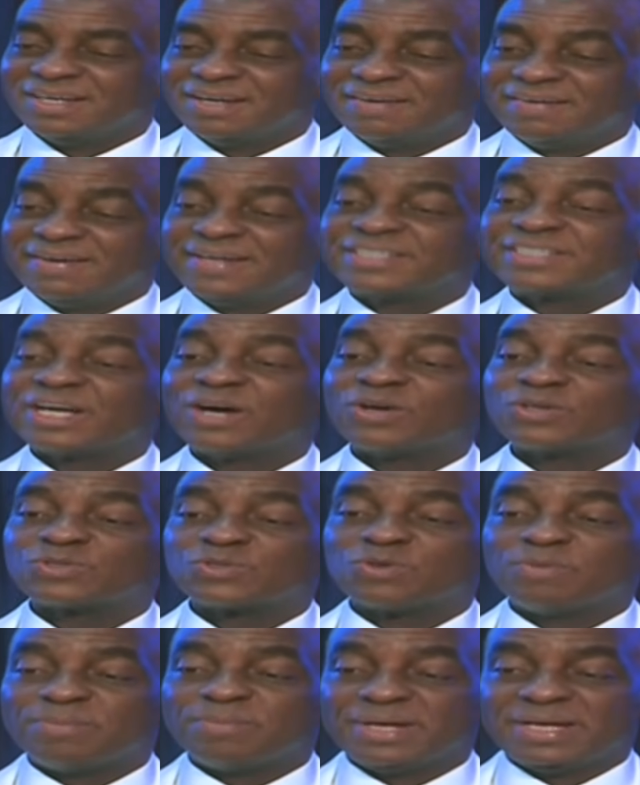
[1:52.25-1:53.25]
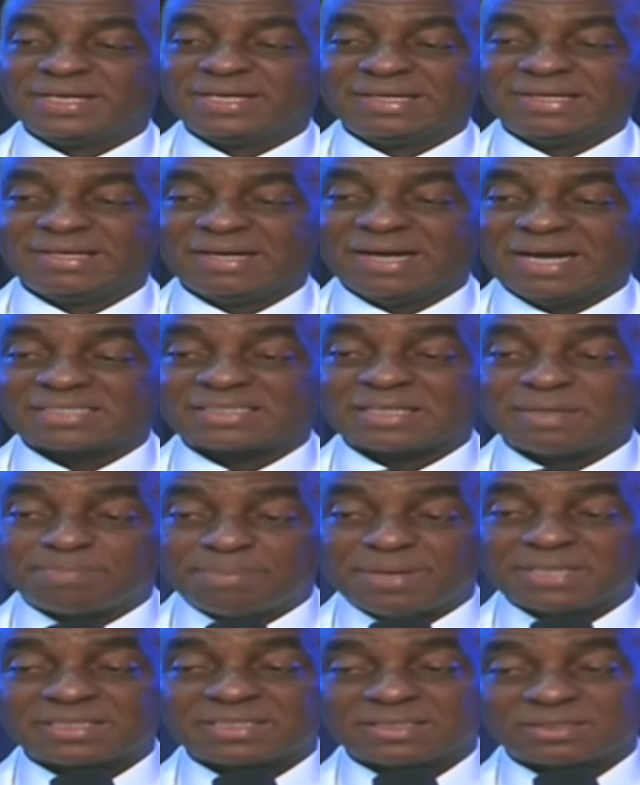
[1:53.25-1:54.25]
Reach out to me as a
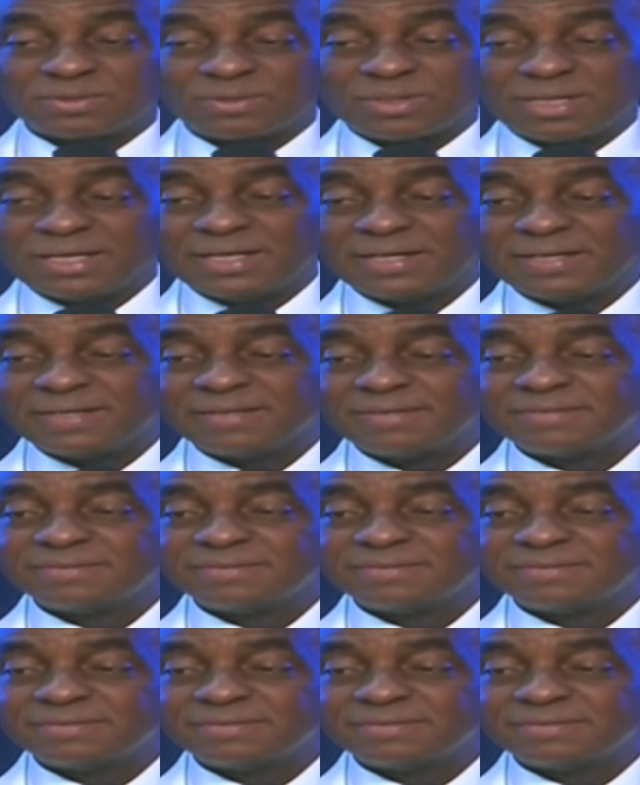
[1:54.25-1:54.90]
person today.